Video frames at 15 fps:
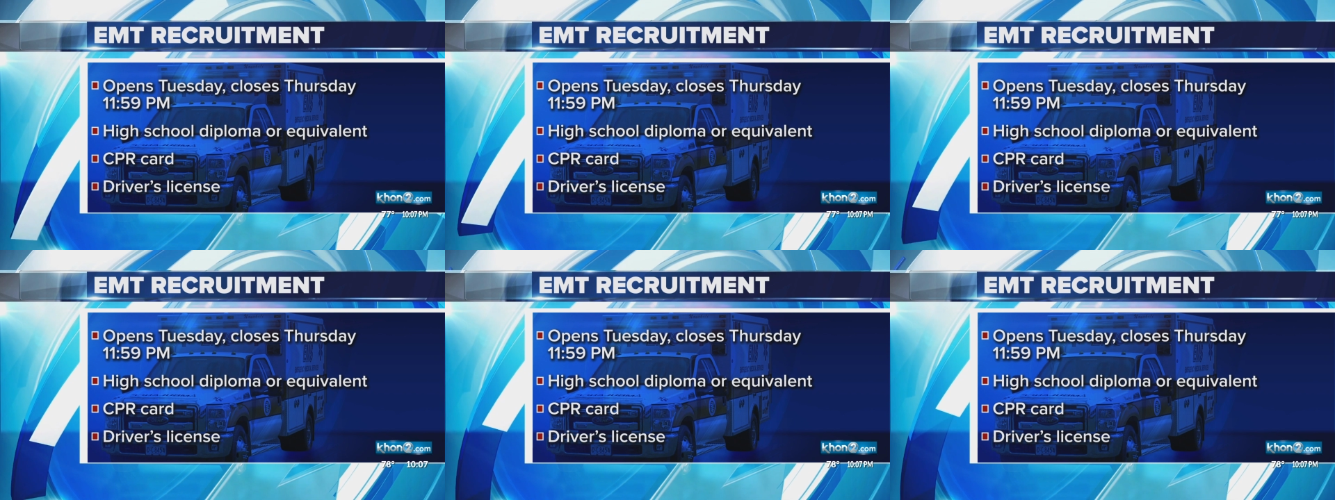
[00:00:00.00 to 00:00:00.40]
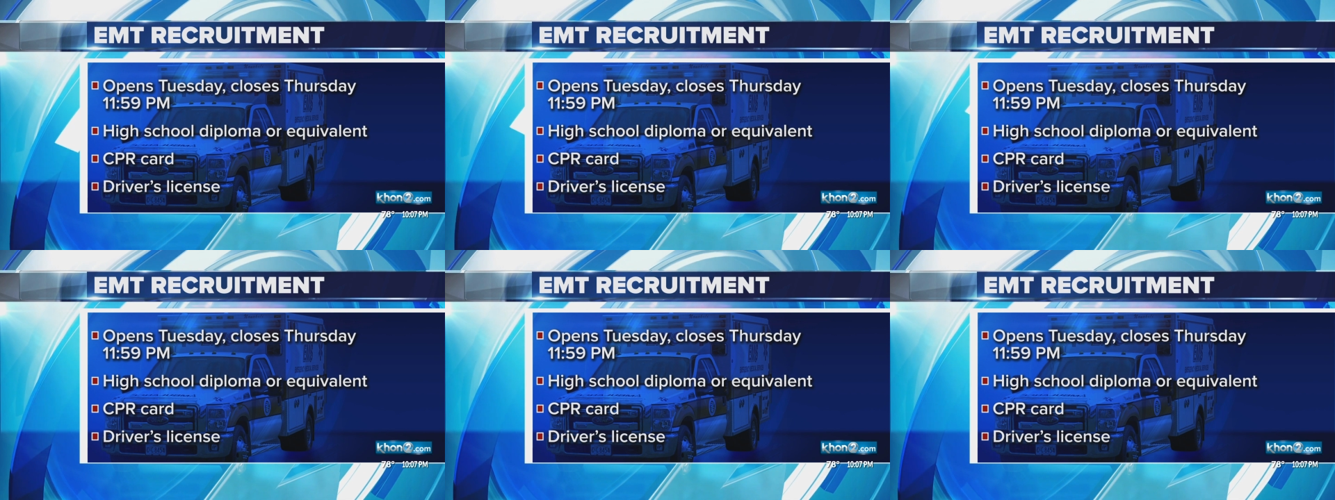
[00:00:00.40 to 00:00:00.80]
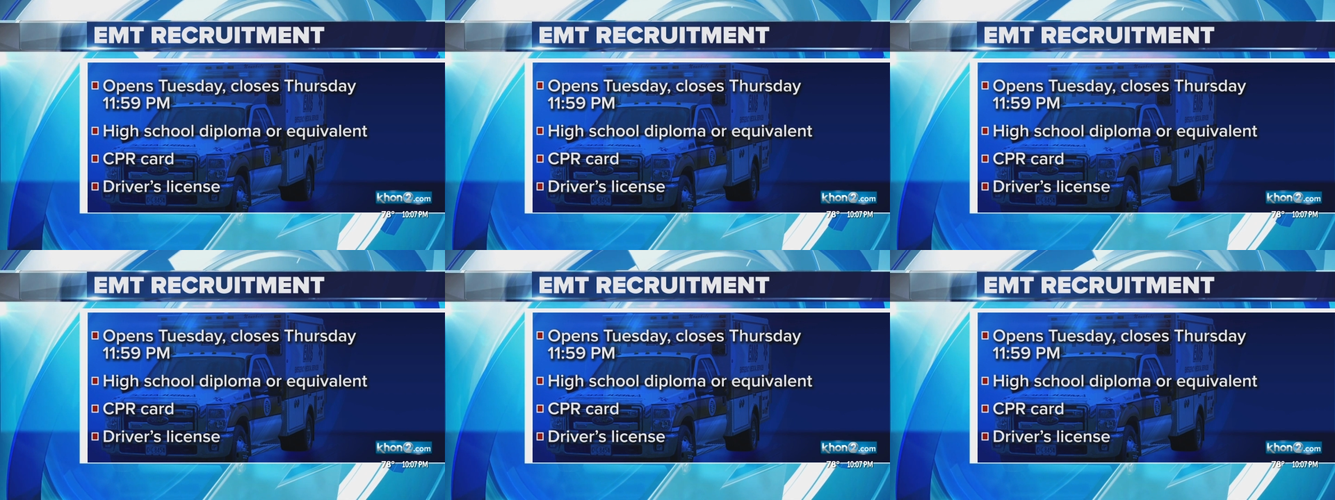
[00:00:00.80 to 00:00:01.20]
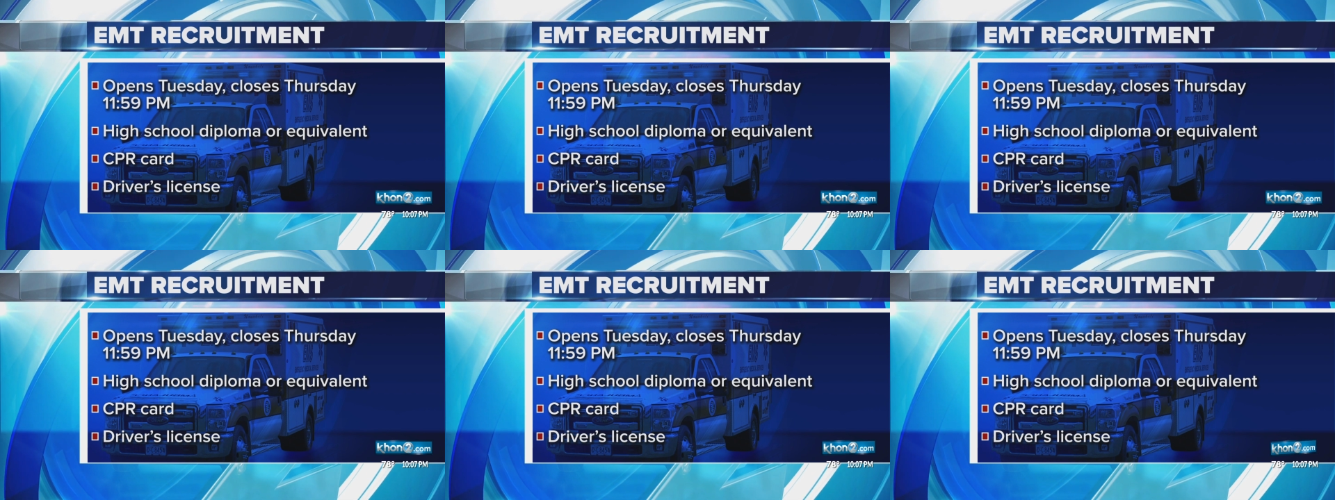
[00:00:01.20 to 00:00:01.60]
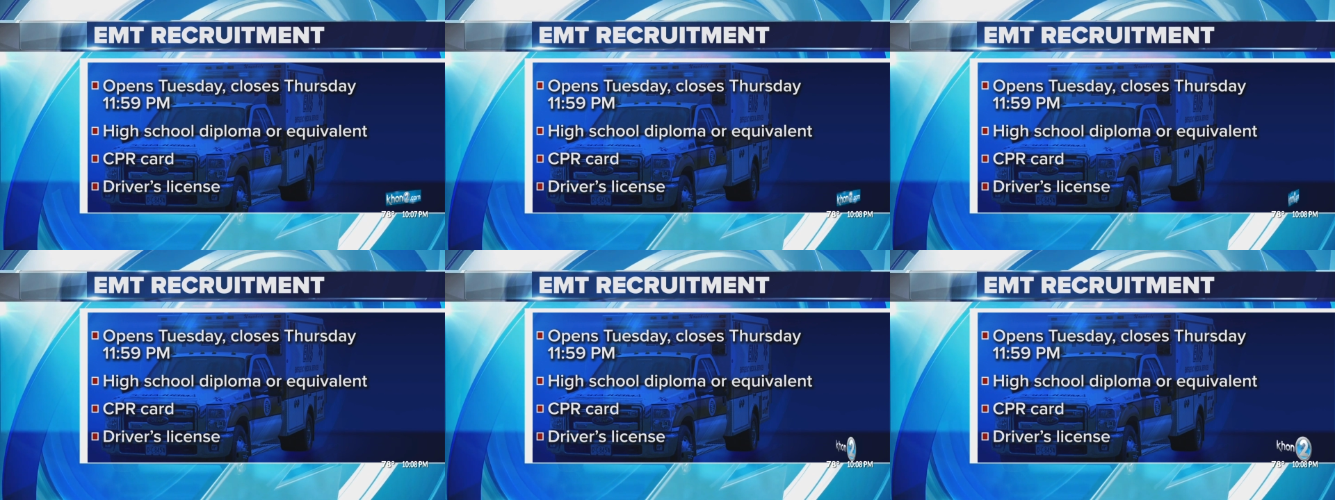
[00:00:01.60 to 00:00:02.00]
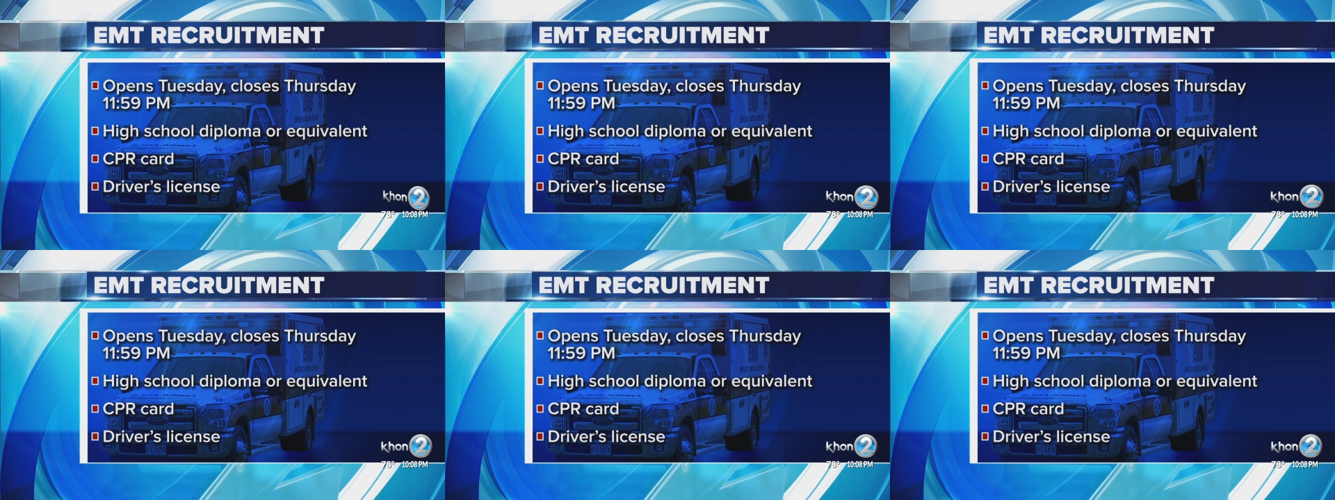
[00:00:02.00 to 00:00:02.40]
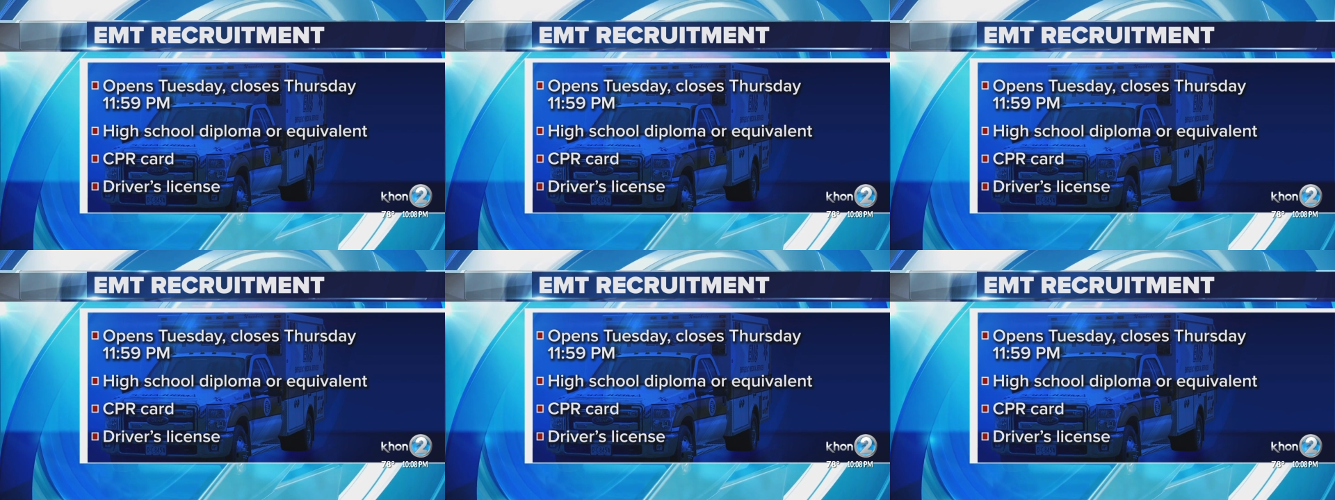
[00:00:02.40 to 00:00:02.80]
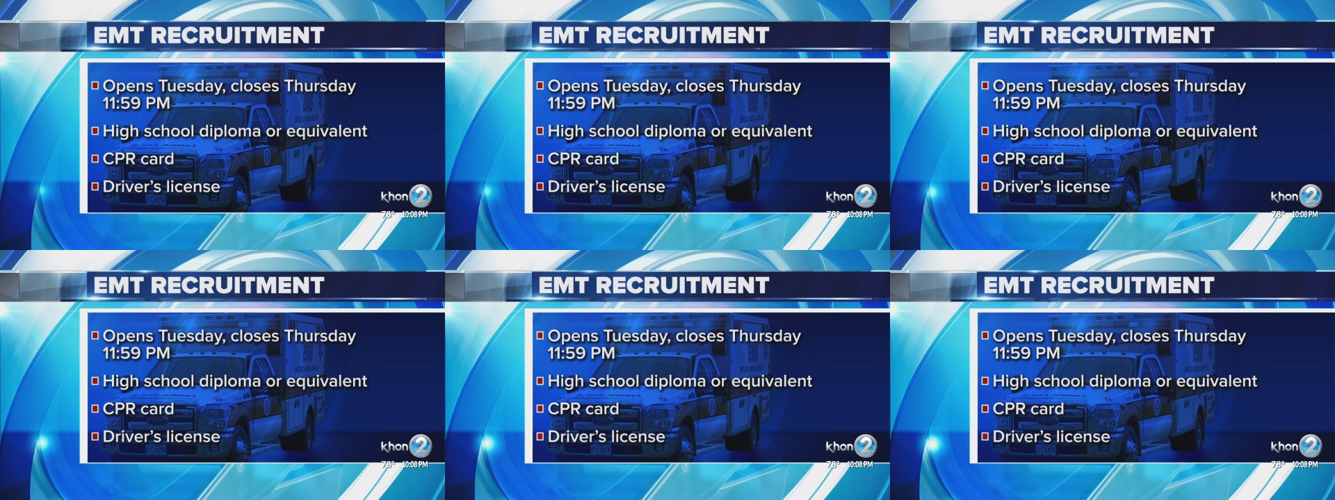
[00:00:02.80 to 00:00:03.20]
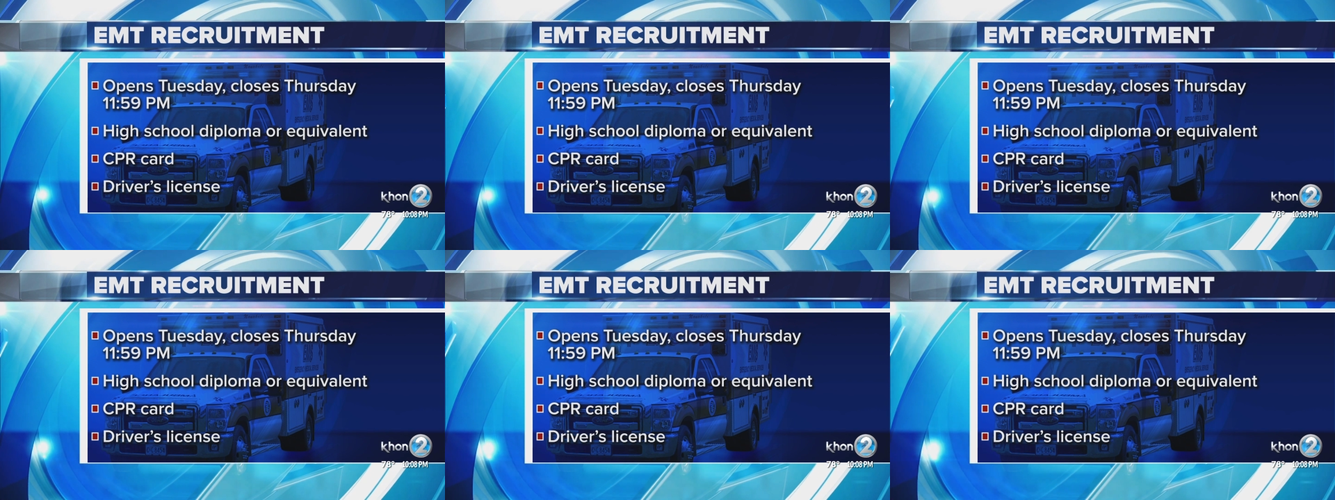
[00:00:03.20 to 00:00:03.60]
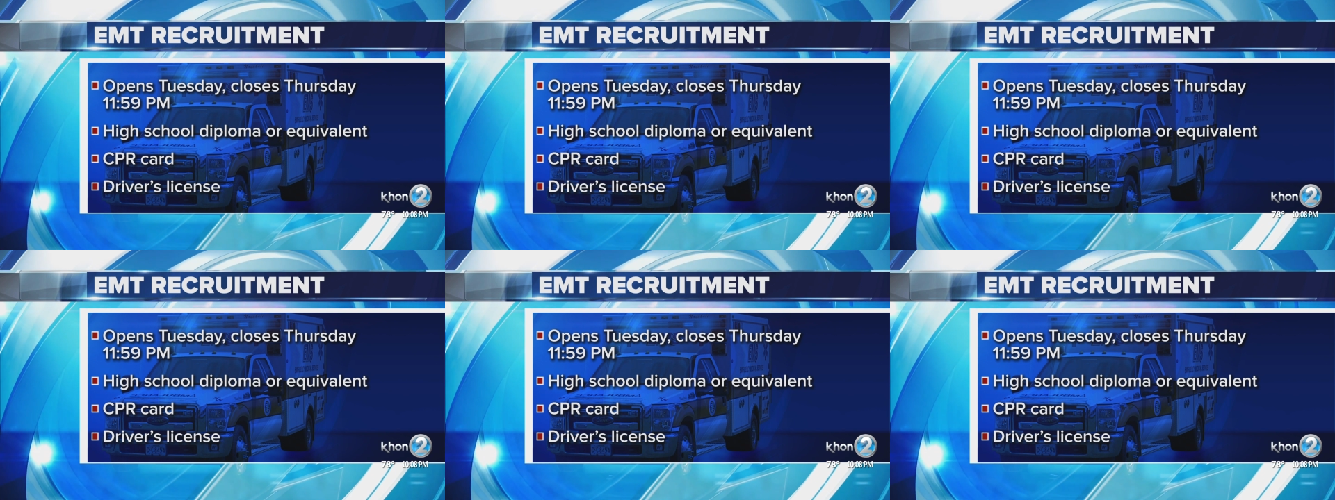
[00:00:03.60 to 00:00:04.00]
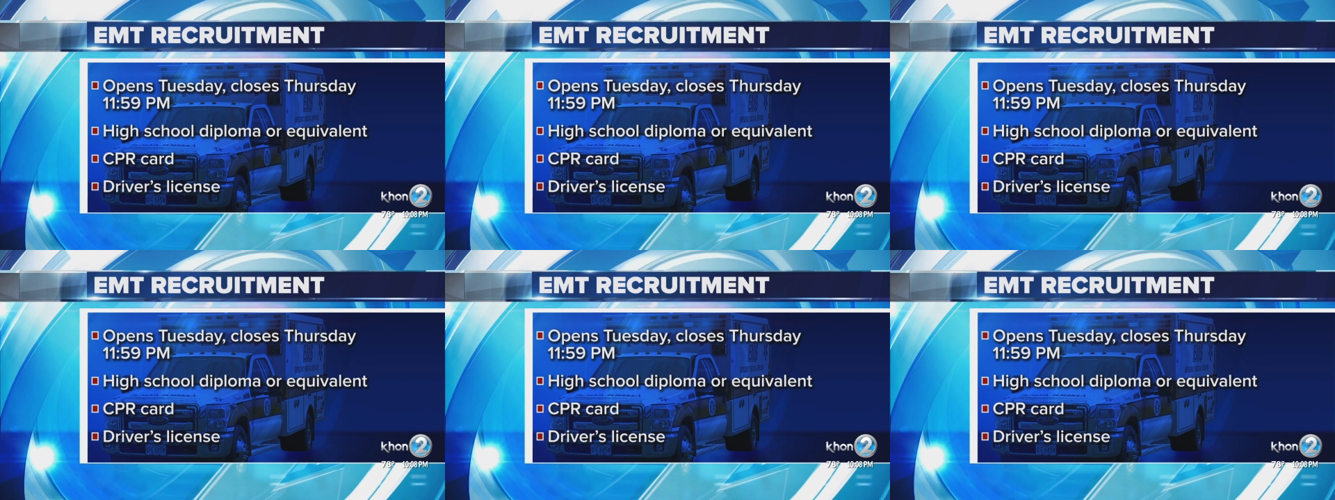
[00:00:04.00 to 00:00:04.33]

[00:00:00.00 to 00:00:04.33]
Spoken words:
No face is visible, so there are no lips to read.